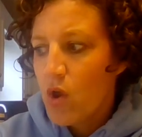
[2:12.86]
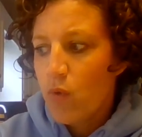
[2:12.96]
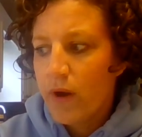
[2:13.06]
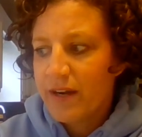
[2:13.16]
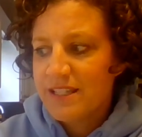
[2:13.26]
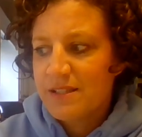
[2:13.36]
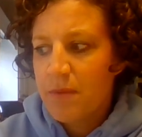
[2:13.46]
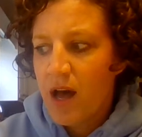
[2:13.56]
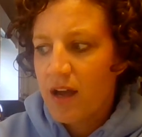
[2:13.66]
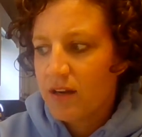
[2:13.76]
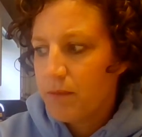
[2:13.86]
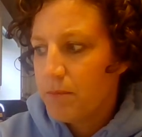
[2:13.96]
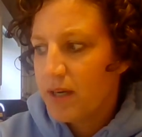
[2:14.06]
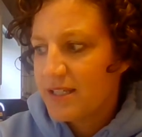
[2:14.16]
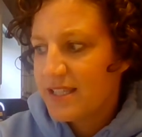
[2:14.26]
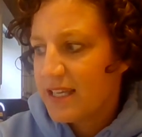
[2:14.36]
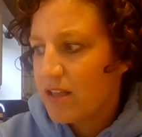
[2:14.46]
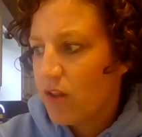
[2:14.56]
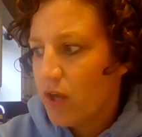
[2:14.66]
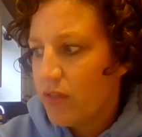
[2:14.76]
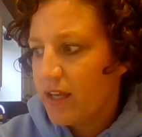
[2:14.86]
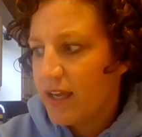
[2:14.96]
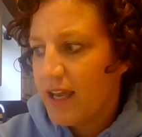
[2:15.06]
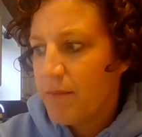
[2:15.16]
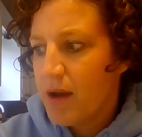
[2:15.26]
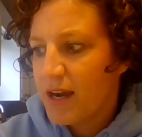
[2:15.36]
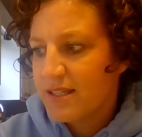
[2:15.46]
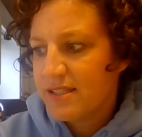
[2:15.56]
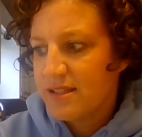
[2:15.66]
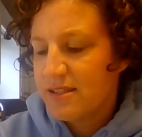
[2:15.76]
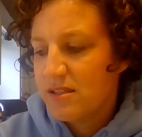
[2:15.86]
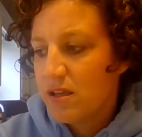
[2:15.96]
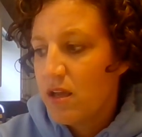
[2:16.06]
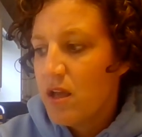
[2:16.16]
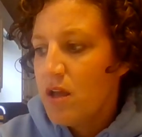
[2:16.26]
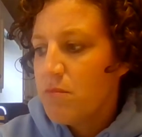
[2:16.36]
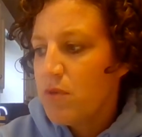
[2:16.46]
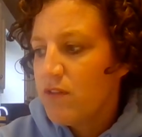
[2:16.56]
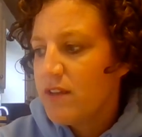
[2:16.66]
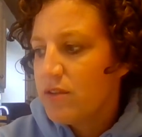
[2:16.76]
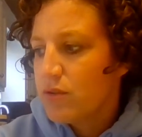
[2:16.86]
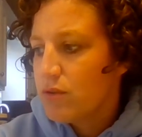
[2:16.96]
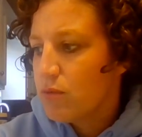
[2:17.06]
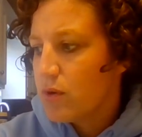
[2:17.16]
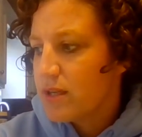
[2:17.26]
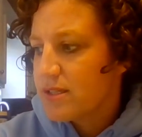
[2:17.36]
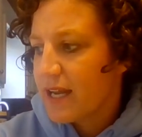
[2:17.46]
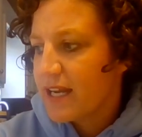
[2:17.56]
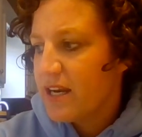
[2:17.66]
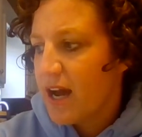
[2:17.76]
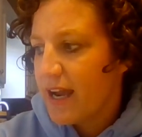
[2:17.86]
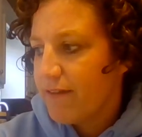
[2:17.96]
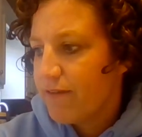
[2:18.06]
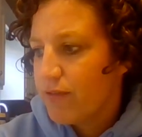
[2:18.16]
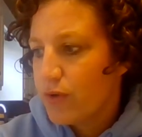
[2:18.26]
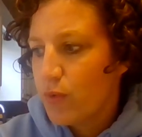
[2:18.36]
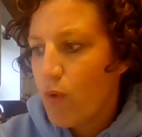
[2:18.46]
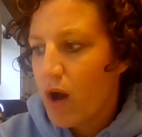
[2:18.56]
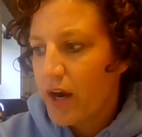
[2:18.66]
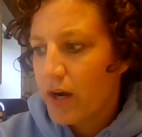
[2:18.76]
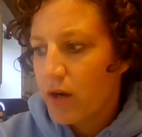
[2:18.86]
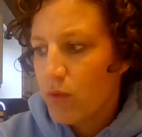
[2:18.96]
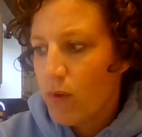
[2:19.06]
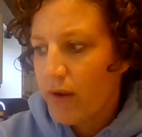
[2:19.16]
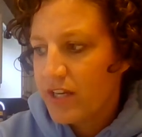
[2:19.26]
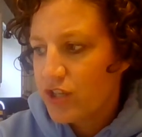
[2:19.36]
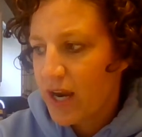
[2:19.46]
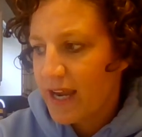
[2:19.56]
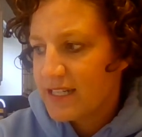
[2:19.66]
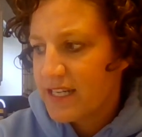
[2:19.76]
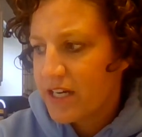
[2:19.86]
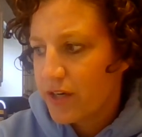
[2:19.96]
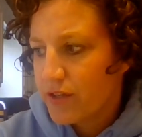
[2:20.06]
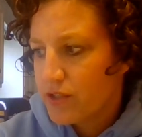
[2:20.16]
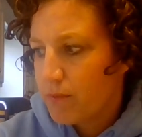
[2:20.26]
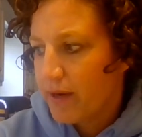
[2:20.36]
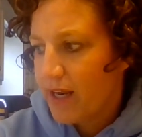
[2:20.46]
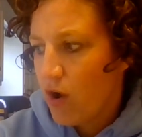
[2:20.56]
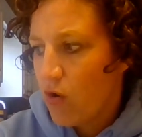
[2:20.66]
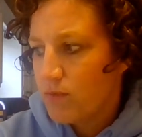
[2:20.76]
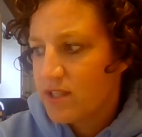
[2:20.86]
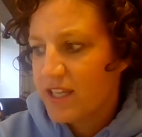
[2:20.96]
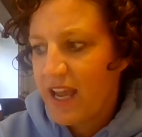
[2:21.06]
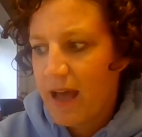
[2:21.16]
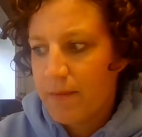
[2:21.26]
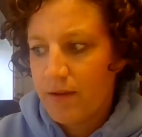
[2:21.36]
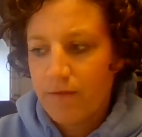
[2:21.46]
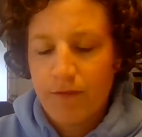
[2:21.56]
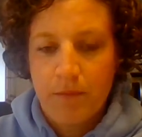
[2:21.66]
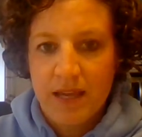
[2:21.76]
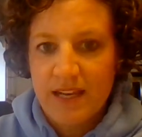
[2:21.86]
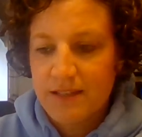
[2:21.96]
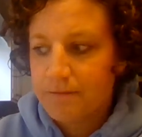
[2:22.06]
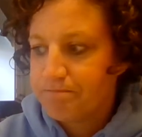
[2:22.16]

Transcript: wearing smocked buckskin clothing and moccasins, moving through the woods like a knife through water while he tracked deer to bring home to the cabin for meat.